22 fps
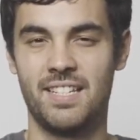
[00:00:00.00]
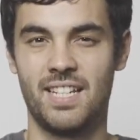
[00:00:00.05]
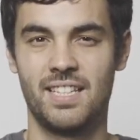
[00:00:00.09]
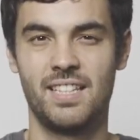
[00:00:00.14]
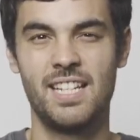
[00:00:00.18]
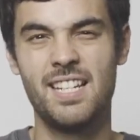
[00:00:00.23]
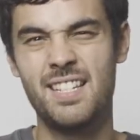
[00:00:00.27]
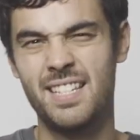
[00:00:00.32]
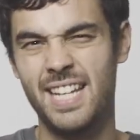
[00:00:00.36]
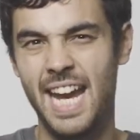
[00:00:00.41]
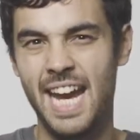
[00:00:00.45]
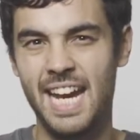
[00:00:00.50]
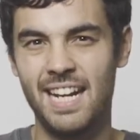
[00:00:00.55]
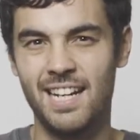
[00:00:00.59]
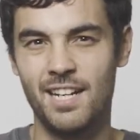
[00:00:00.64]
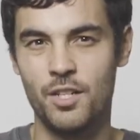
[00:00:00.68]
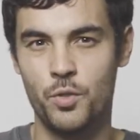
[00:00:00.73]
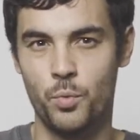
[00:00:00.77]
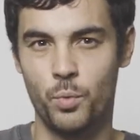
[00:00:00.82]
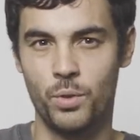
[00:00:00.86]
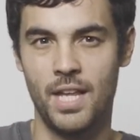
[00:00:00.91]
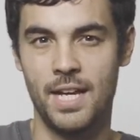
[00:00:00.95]
And these
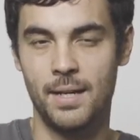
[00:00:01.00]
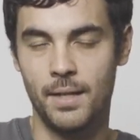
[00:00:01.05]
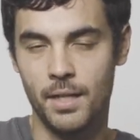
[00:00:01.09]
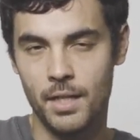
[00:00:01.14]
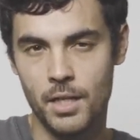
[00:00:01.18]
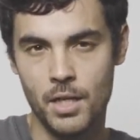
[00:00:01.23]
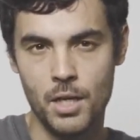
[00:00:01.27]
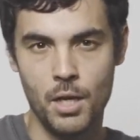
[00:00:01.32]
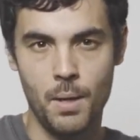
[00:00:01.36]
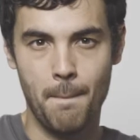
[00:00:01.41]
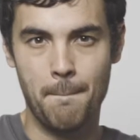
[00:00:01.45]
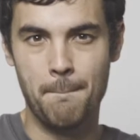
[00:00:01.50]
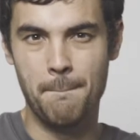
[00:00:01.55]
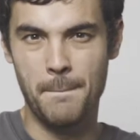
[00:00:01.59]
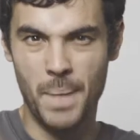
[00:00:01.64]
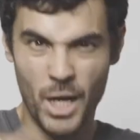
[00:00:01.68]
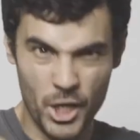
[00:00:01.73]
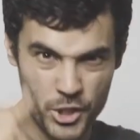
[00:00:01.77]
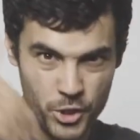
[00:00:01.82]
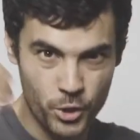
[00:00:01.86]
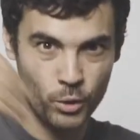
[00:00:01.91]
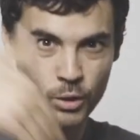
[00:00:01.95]
cannons were like
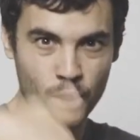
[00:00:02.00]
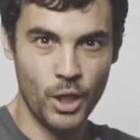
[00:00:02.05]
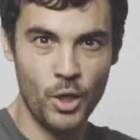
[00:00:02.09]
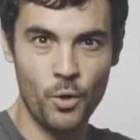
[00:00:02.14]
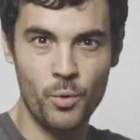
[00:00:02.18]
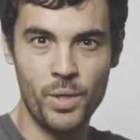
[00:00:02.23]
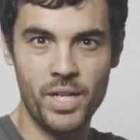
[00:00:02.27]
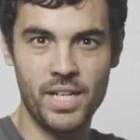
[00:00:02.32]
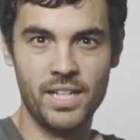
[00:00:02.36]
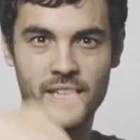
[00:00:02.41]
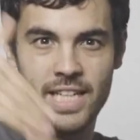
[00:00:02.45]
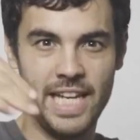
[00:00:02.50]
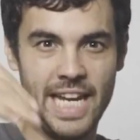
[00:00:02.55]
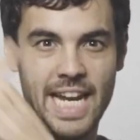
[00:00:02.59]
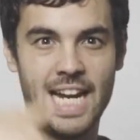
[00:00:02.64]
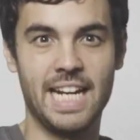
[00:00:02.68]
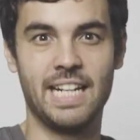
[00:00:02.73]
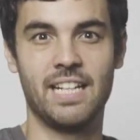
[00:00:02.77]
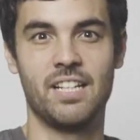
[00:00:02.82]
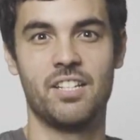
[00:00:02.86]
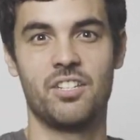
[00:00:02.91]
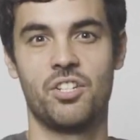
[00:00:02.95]
muzzle-loading
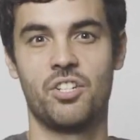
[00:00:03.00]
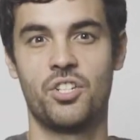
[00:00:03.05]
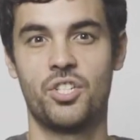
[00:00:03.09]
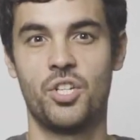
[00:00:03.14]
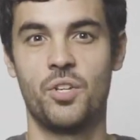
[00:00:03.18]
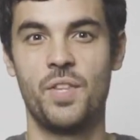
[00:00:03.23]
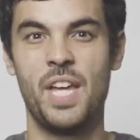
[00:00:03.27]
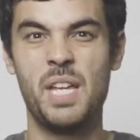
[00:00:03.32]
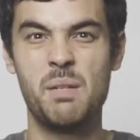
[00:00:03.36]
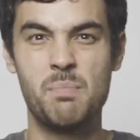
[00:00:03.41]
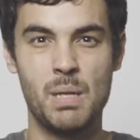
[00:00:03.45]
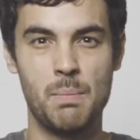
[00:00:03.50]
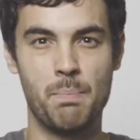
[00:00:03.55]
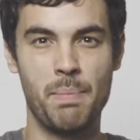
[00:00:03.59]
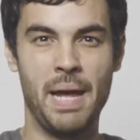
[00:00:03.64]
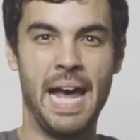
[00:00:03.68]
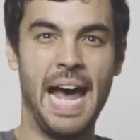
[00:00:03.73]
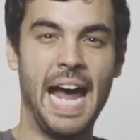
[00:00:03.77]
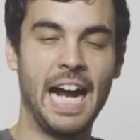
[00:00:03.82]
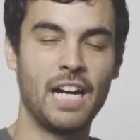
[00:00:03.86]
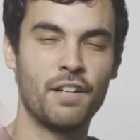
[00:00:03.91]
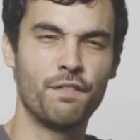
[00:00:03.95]
cannons. And so they'd be
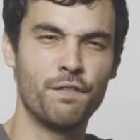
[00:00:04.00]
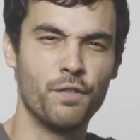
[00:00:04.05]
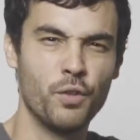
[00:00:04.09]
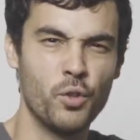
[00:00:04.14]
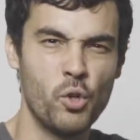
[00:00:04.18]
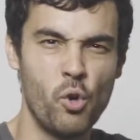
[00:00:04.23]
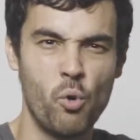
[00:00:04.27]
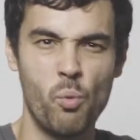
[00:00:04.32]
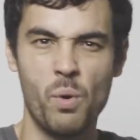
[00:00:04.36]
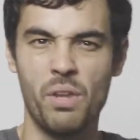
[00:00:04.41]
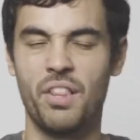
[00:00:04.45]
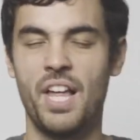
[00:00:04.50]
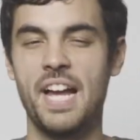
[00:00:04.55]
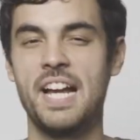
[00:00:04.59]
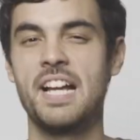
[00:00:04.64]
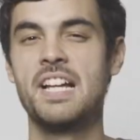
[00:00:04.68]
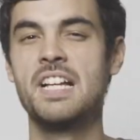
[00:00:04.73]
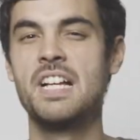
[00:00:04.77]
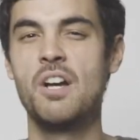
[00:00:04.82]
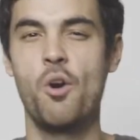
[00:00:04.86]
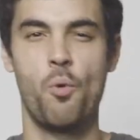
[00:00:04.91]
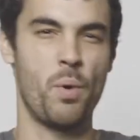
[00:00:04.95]
packed full
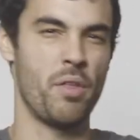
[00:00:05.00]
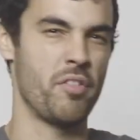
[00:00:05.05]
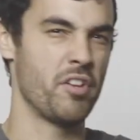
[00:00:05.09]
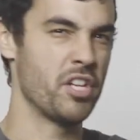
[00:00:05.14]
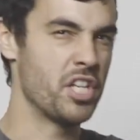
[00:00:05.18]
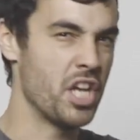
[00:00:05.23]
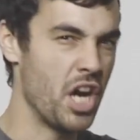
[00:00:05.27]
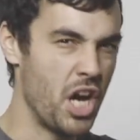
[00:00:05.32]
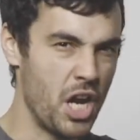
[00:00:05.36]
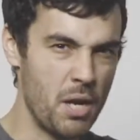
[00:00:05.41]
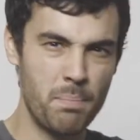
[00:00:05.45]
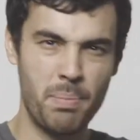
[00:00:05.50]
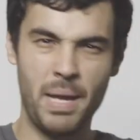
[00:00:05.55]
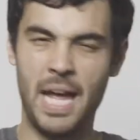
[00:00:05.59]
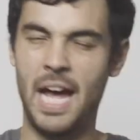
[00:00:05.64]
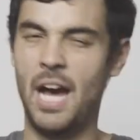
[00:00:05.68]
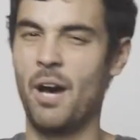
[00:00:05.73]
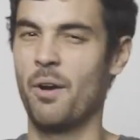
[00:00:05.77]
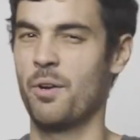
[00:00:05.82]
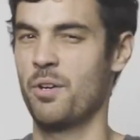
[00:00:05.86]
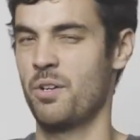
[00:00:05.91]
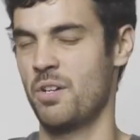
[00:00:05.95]
with
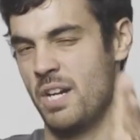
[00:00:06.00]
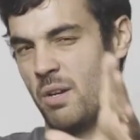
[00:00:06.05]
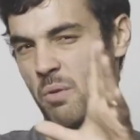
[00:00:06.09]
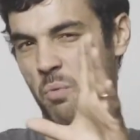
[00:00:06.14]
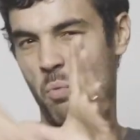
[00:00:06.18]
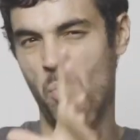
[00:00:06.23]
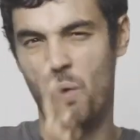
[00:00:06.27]
gunpowder and